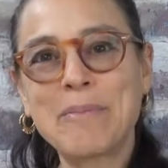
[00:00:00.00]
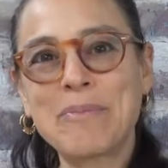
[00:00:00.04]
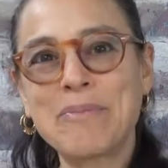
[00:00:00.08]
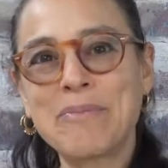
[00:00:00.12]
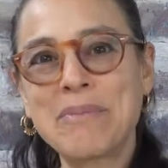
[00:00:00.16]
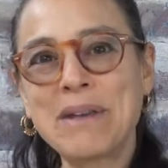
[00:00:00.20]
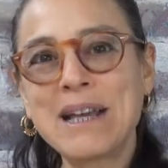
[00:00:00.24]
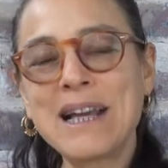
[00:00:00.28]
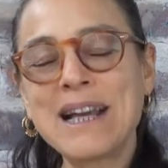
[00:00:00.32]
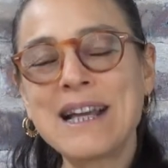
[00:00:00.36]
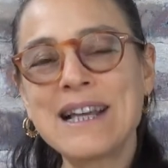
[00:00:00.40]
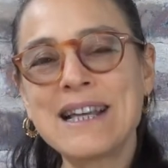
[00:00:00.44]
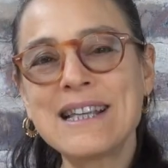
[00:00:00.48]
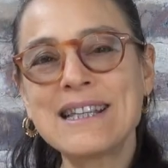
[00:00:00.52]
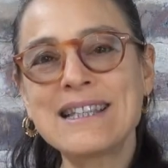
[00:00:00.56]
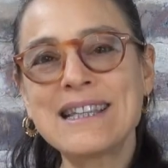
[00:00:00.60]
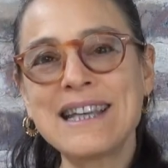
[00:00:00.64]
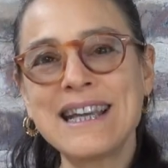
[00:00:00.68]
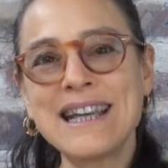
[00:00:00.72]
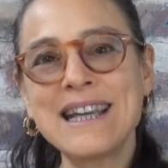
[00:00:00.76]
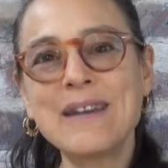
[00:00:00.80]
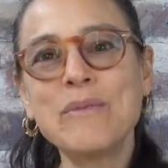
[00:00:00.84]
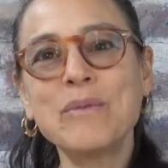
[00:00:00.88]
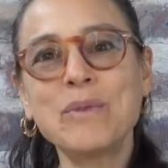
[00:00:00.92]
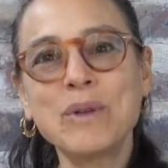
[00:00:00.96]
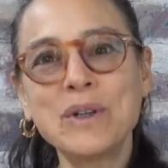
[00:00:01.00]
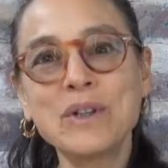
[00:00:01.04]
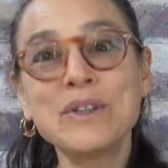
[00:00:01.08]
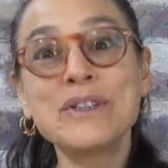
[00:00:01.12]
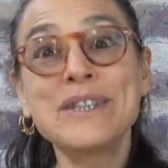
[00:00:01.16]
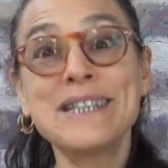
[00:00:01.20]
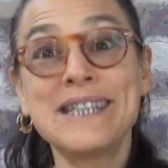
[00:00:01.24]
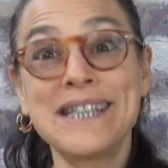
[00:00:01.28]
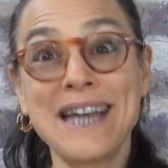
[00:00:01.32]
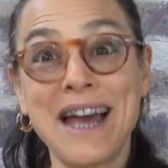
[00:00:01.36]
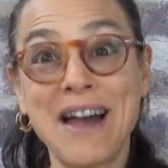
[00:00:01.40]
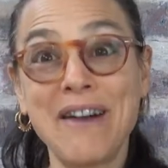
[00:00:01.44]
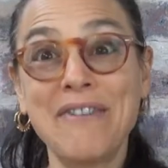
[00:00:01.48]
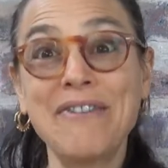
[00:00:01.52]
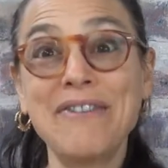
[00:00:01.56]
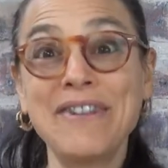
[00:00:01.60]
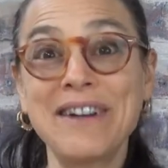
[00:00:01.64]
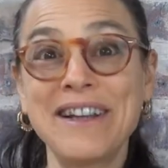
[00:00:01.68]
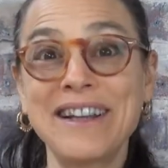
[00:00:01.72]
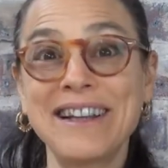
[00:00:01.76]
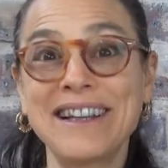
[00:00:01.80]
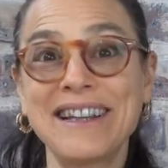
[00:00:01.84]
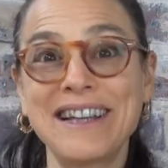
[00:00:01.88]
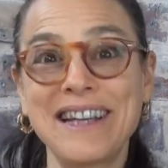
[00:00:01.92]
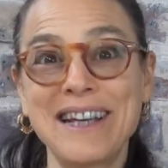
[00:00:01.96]
because it will
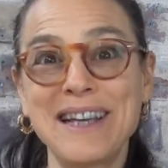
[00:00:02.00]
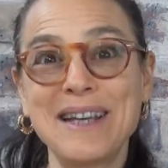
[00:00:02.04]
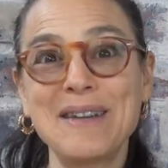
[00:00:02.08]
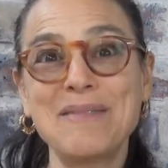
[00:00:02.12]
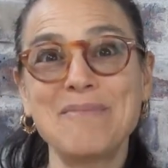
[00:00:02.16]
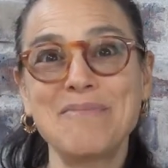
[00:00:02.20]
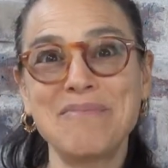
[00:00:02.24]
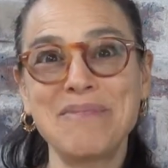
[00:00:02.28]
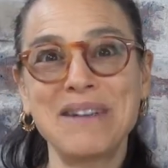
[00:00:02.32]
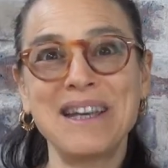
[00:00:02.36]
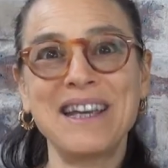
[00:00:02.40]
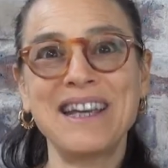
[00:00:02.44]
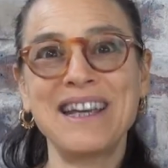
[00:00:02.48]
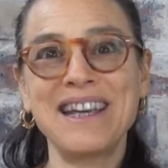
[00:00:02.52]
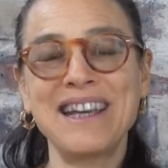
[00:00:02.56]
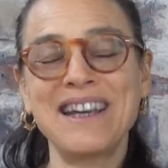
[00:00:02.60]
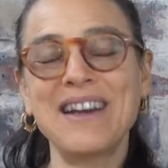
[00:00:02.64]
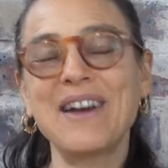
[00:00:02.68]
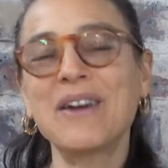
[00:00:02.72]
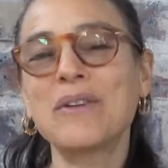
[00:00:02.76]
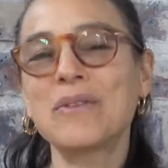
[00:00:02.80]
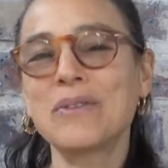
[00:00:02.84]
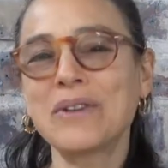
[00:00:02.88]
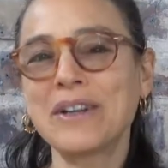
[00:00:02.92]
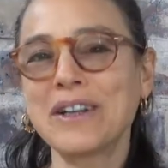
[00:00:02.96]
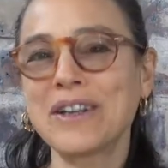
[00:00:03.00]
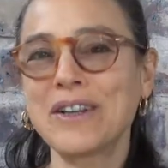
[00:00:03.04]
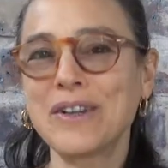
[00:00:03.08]
definitely be a really